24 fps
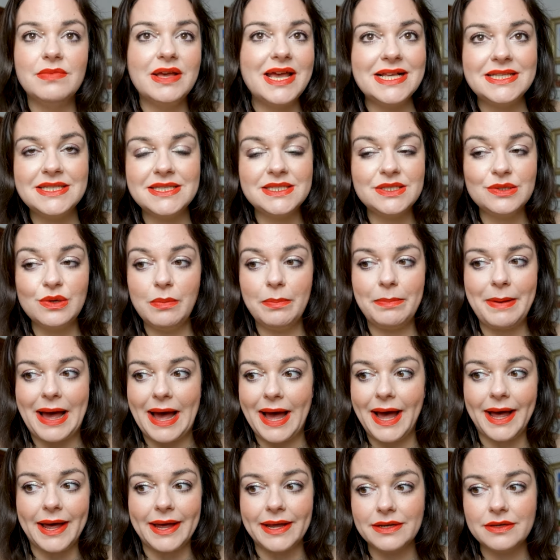It's still
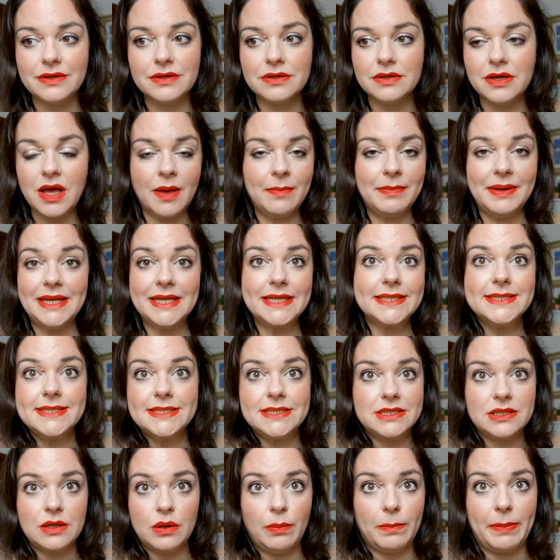bad. I mean, it's
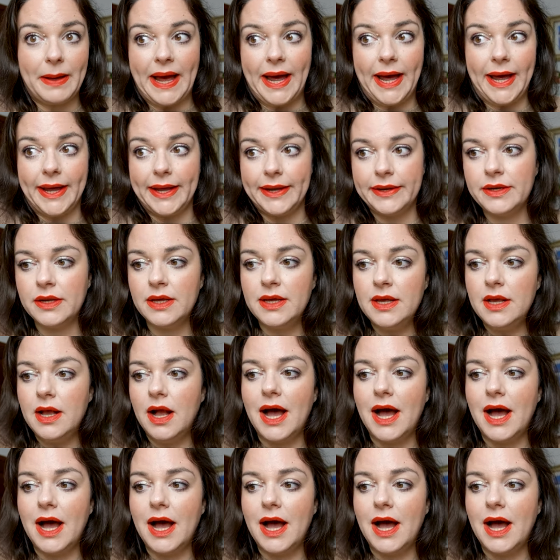still bad.